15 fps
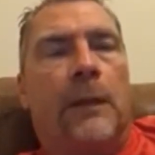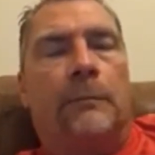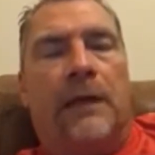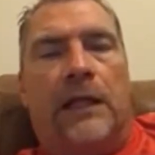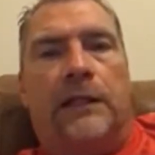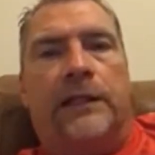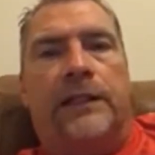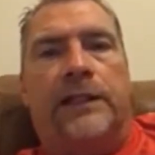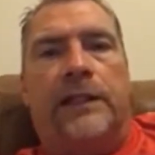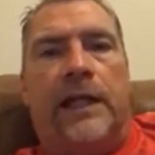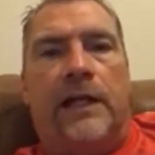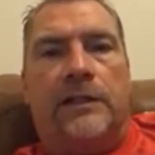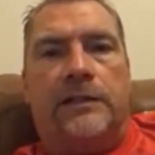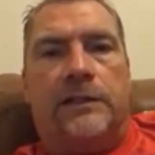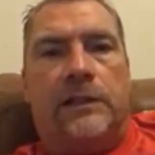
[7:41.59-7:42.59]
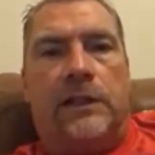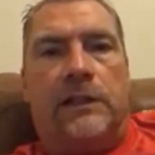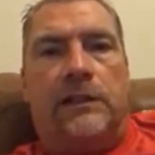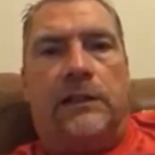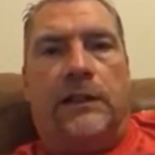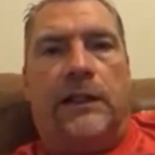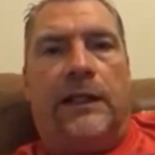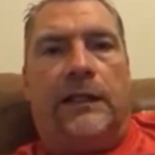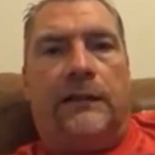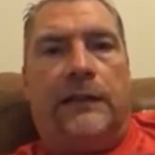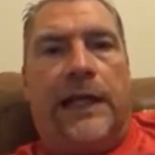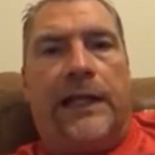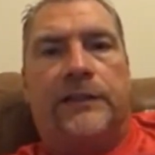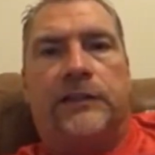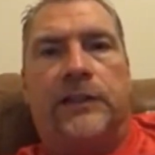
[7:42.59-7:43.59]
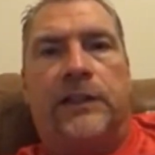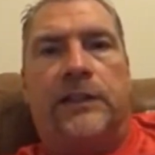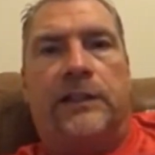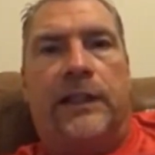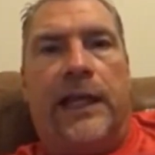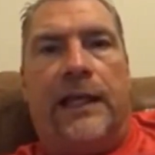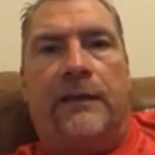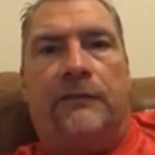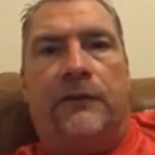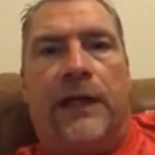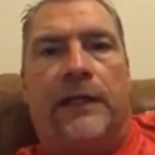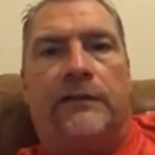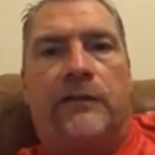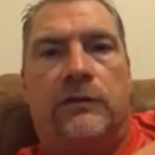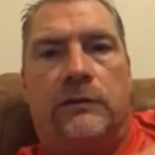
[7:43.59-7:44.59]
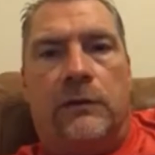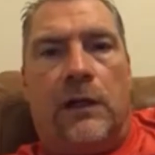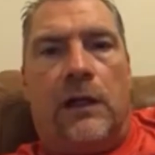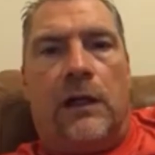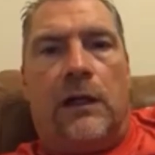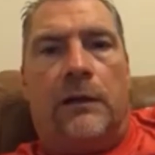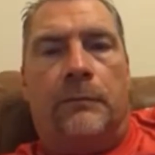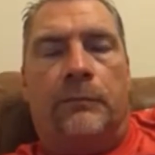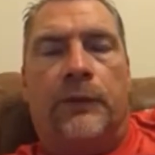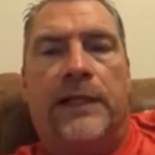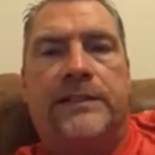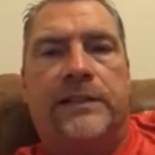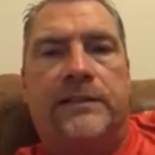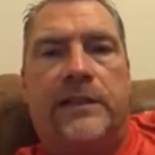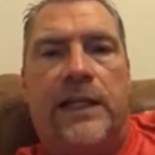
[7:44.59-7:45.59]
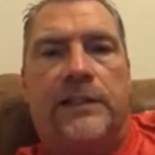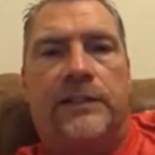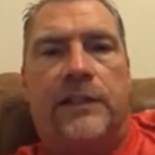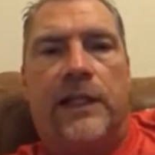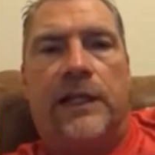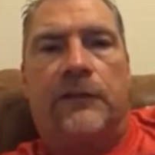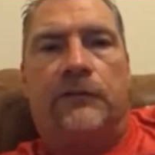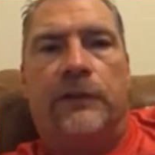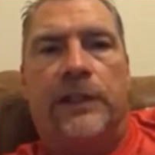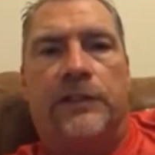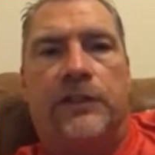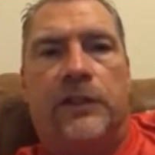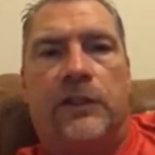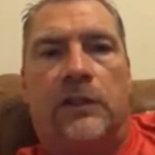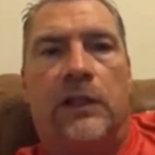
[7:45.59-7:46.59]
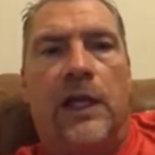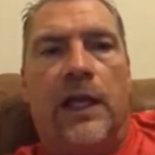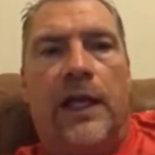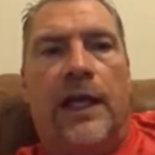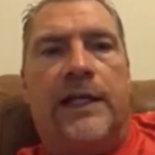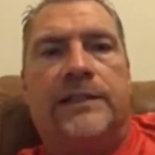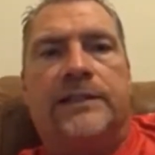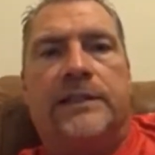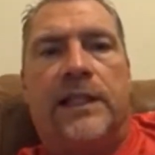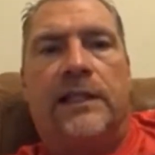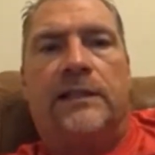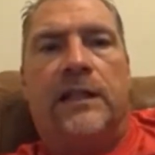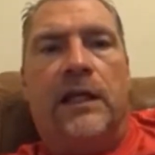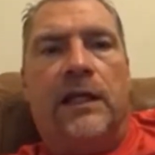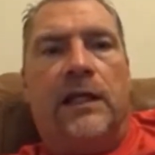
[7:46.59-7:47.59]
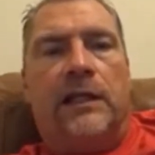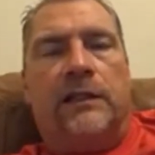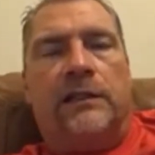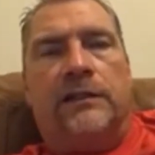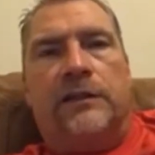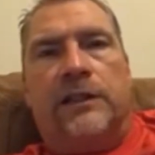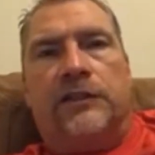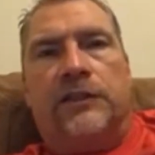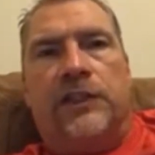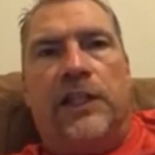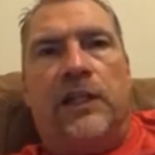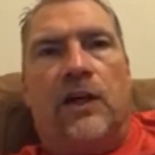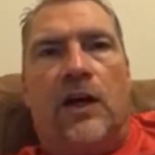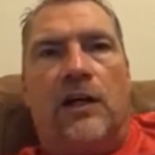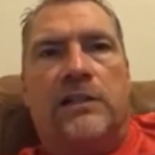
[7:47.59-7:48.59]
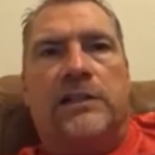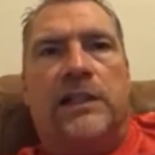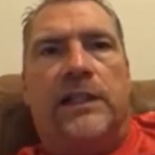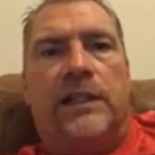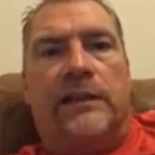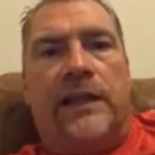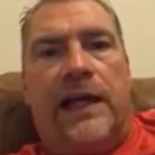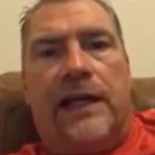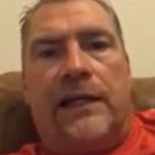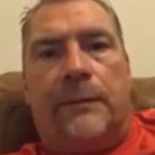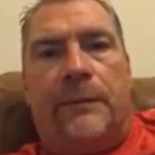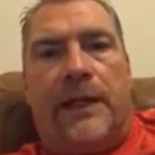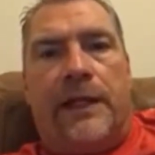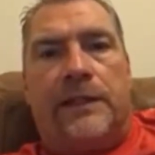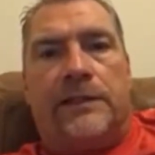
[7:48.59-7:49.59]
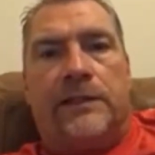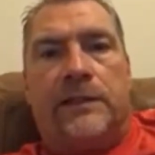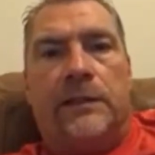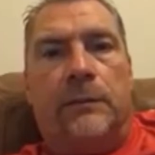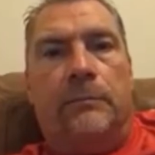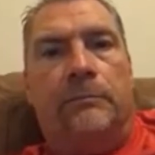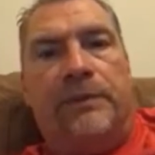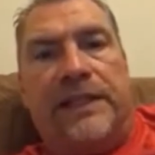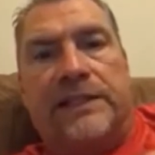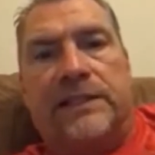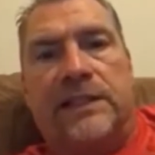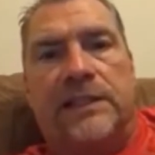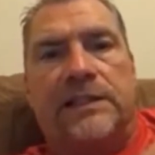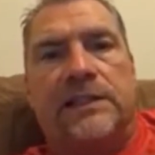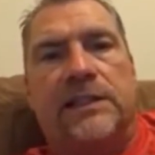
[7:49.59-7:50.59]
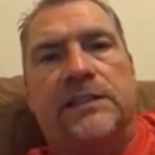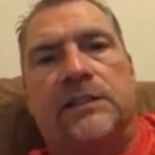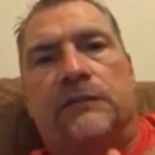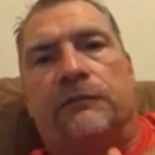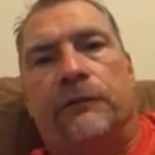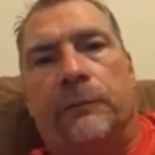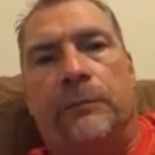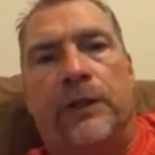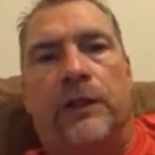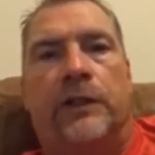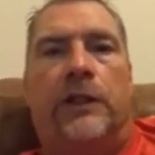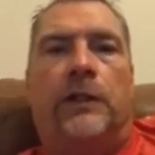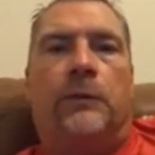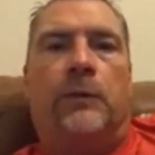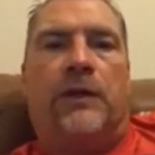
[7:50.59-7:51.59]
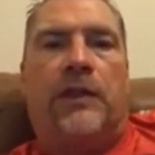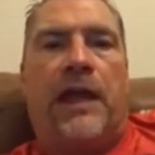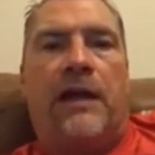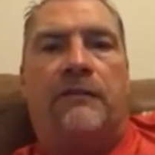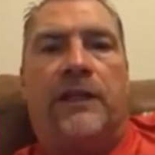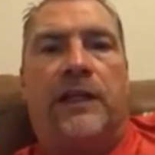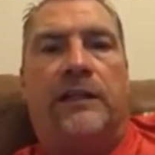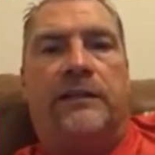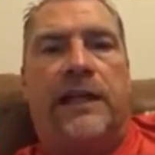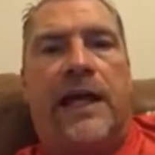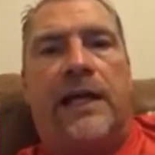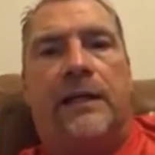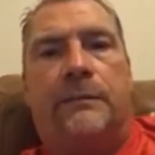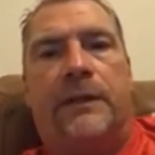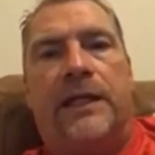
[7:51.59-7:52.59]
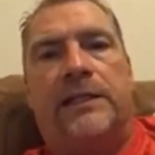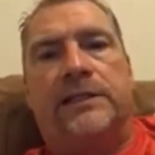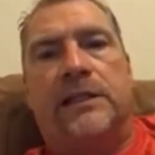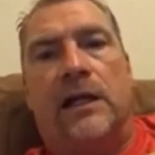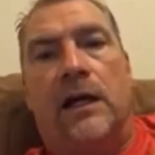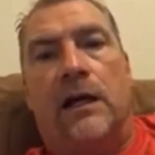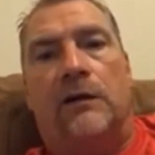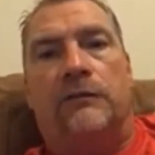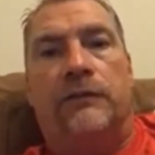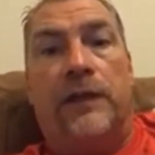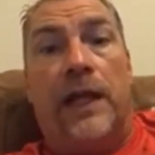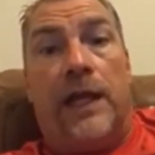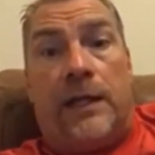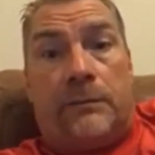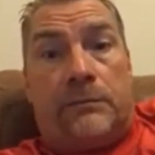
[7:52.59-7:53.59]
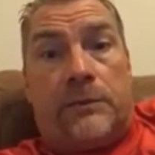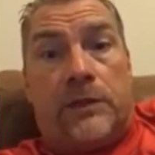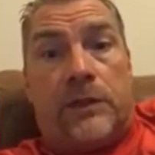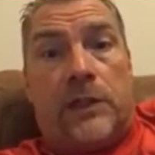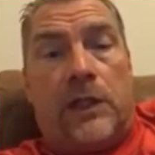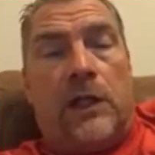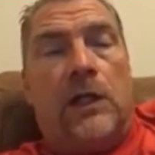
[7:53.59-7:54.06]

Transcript: Melanie Nelson actually gave a presentation at a regional and said that she calls it a database. Businesses are familiar with having a database of names.